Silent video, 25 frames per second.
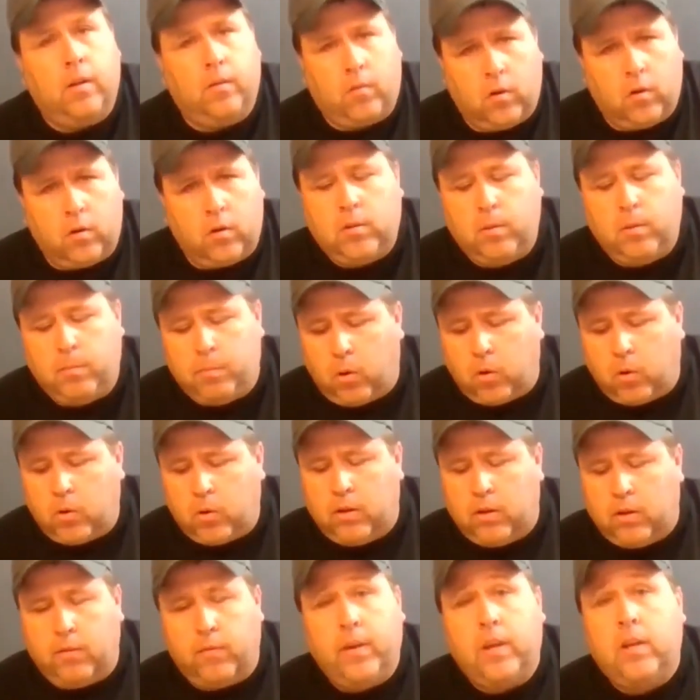Then, of course, he
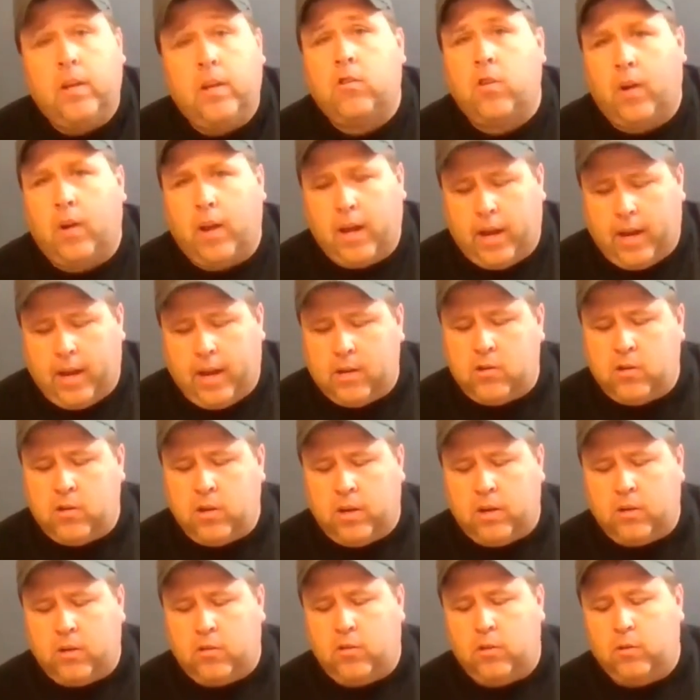broke in the feature, had
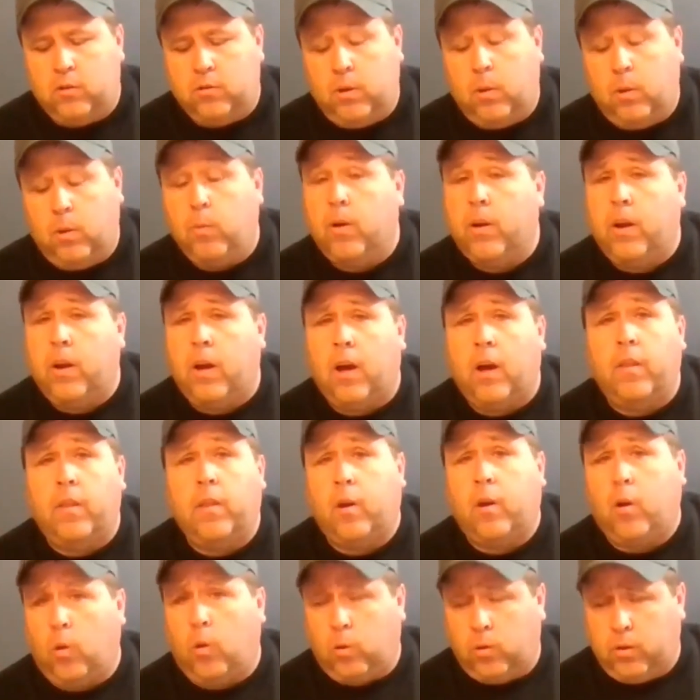engine issues. He won
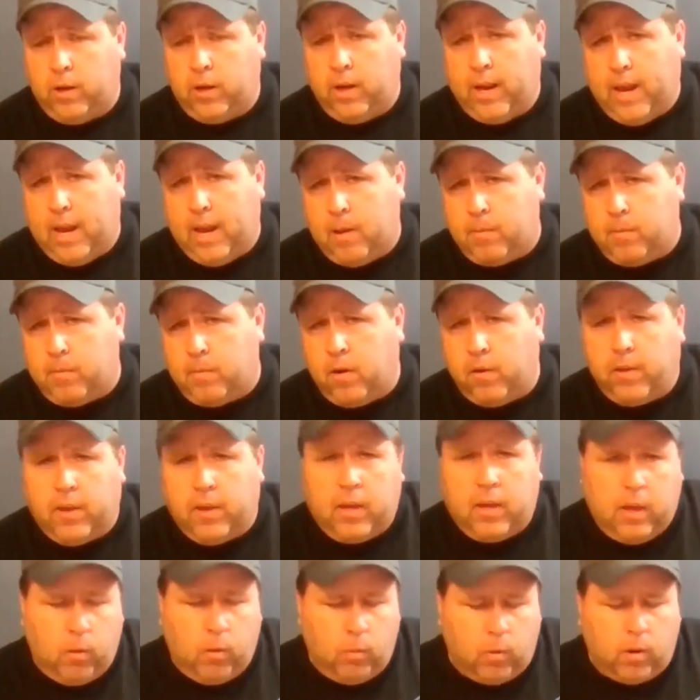the Golden Hammer. I
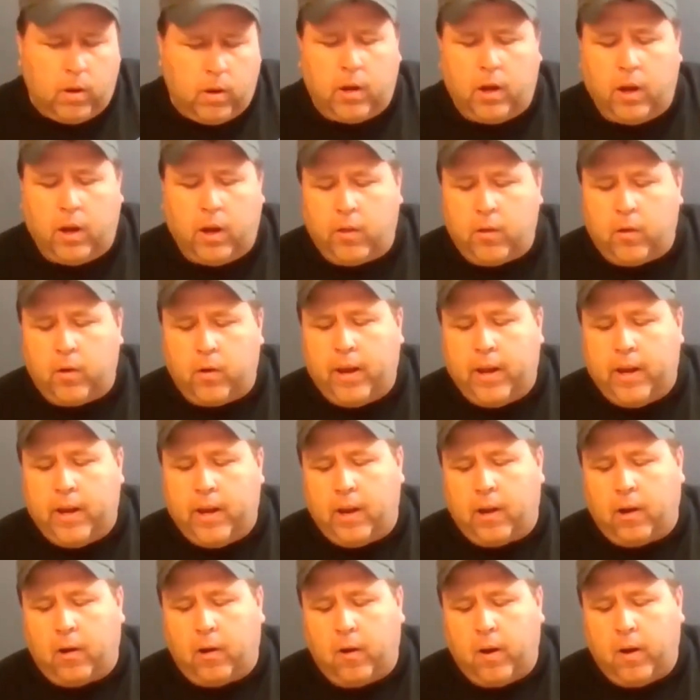think he won another
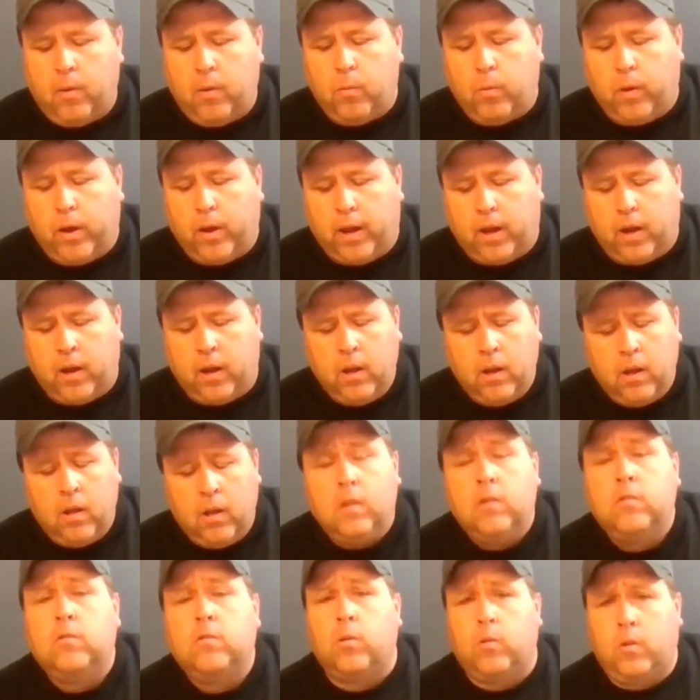NLRA win.
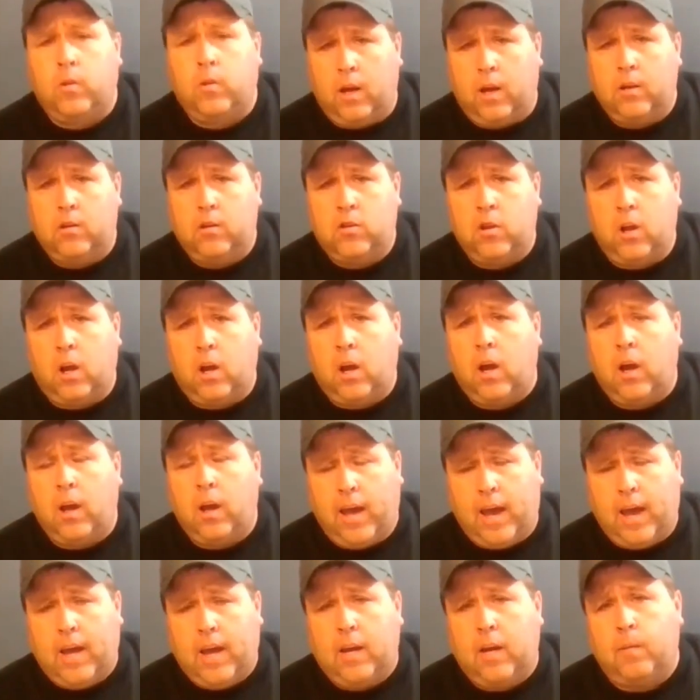So Don Shaw
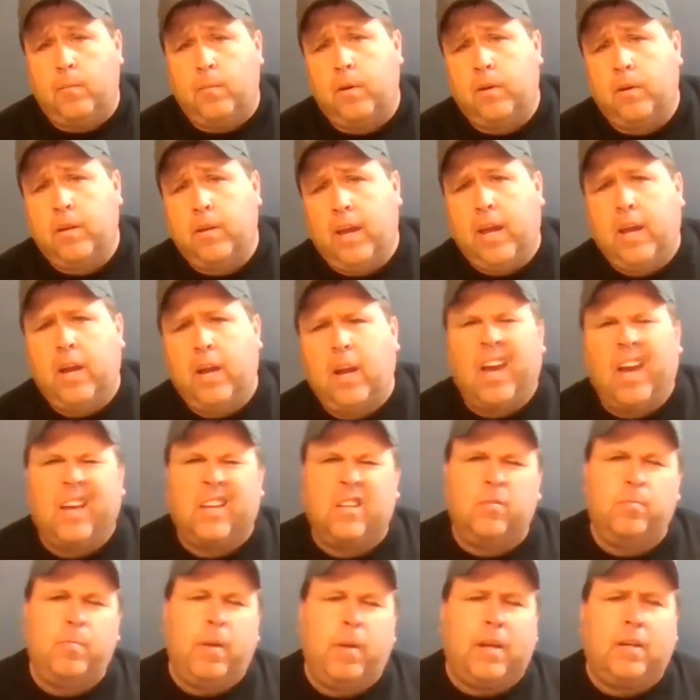at number 10. I
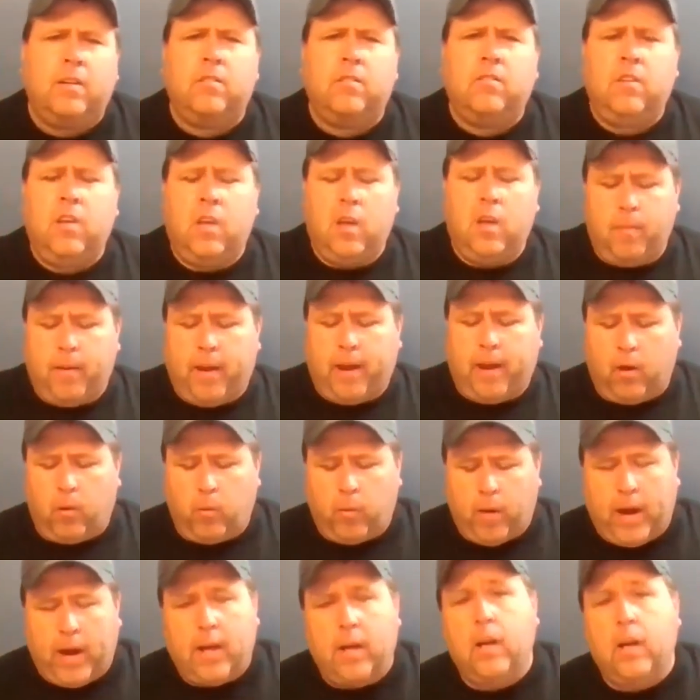expect to see him at
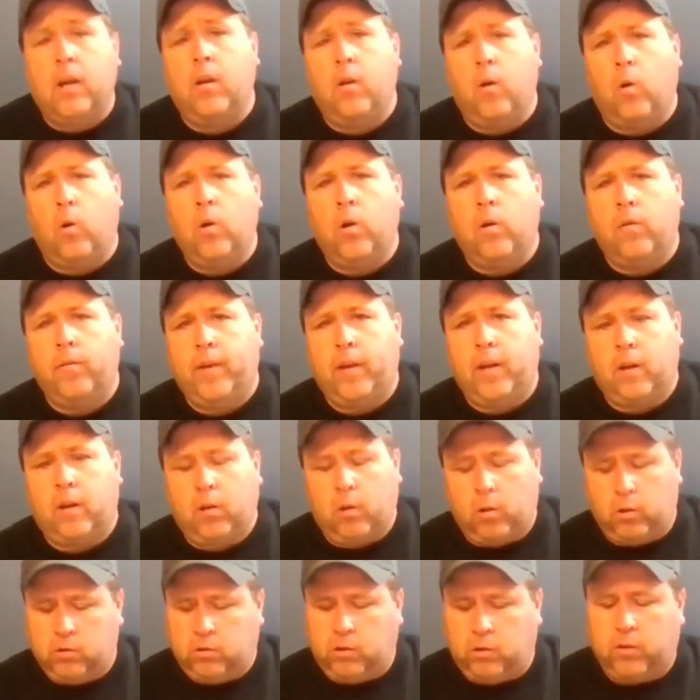Granite and Ogilvie to
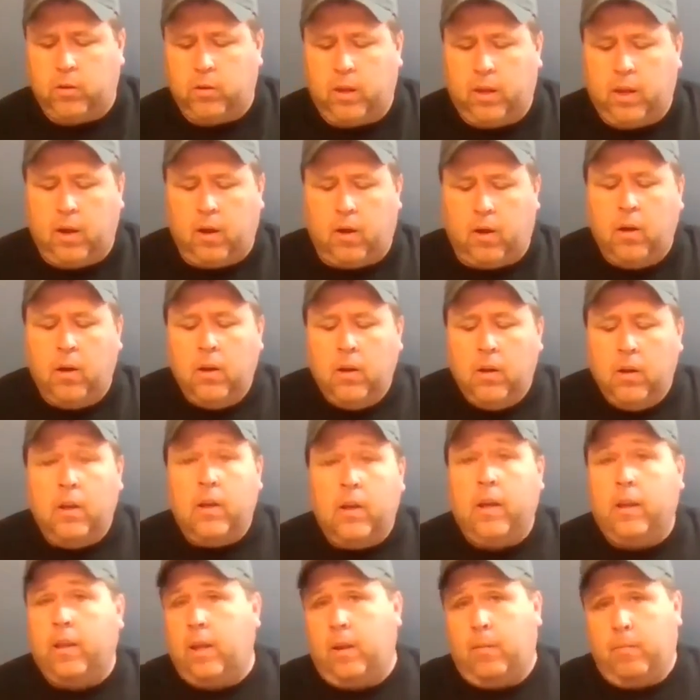close out the year,
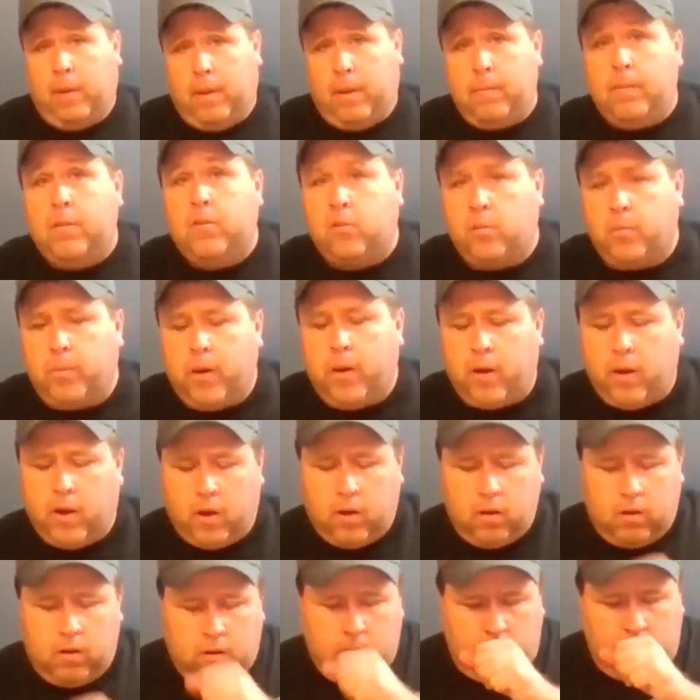and then maybe
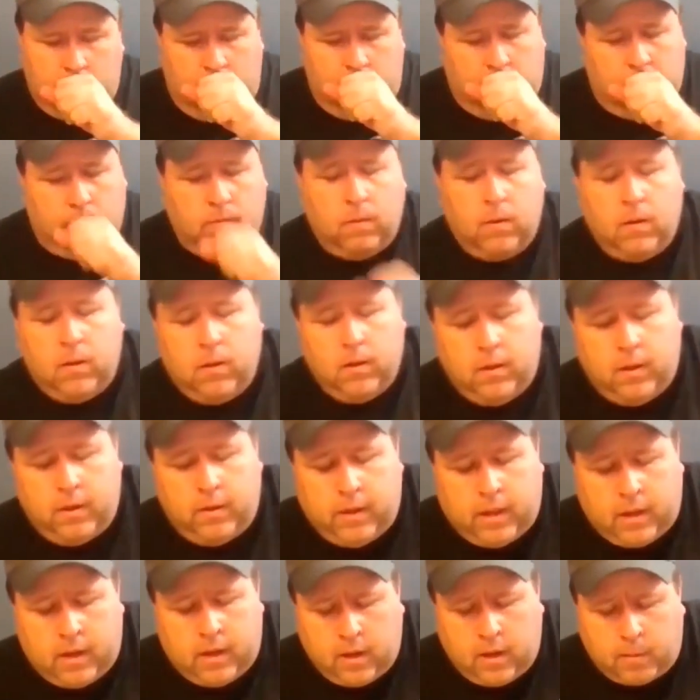Superior.
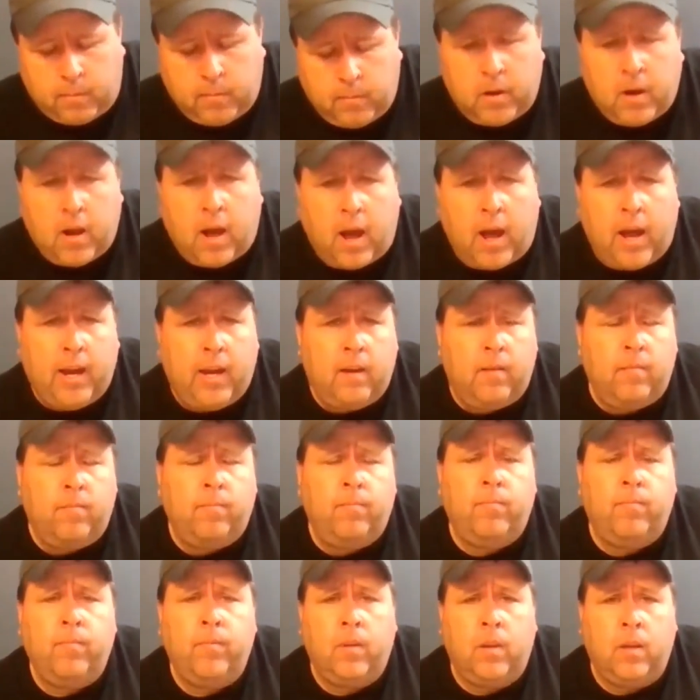And then number
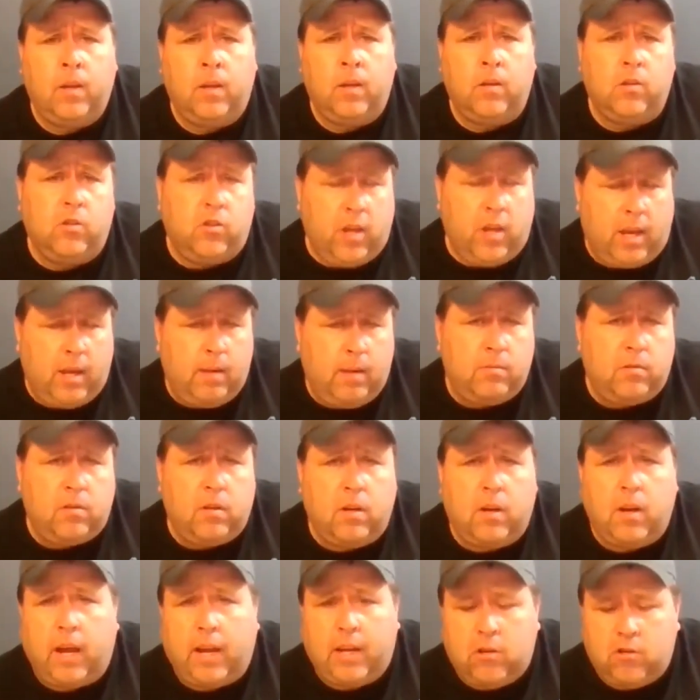9,
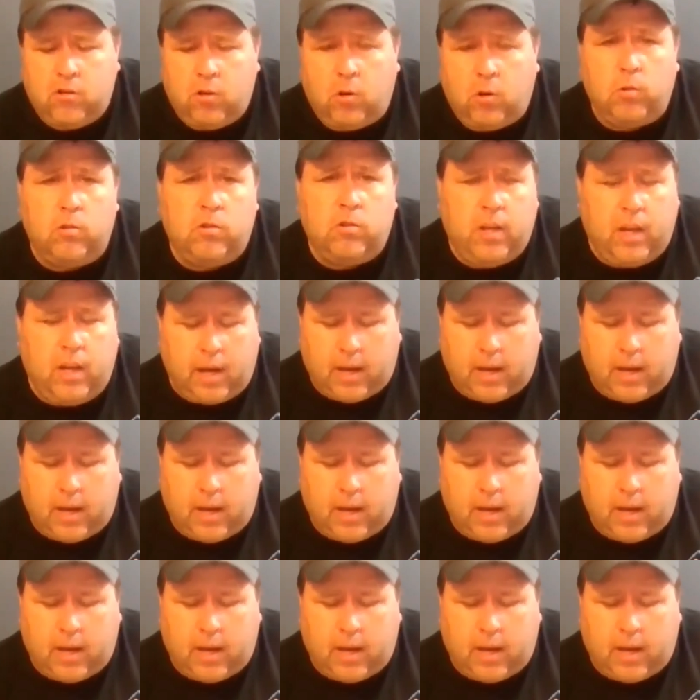James Nitro